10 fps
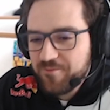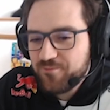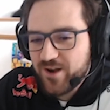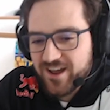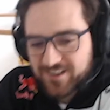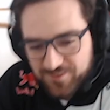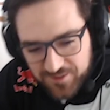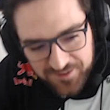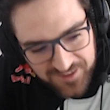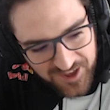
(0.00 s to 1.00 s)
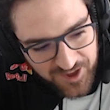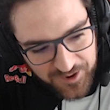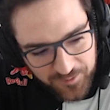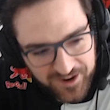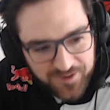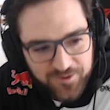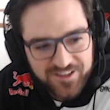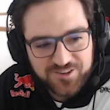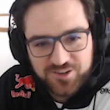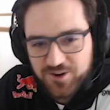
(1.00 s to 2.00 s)
and Brand. What a with a
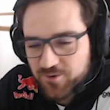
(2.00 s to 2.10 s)
shitty